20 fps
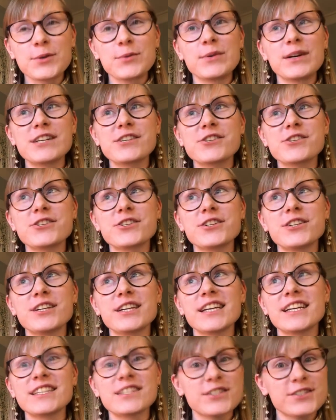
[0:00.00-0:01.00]
which
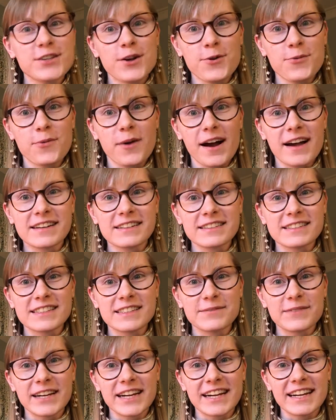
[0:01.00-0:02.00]
is so wild
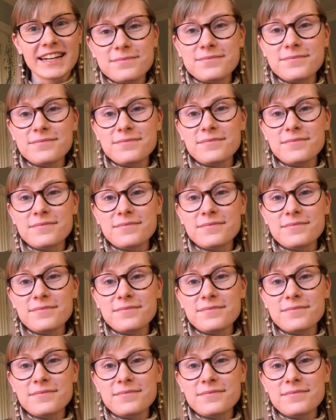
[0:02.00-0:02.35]
to me.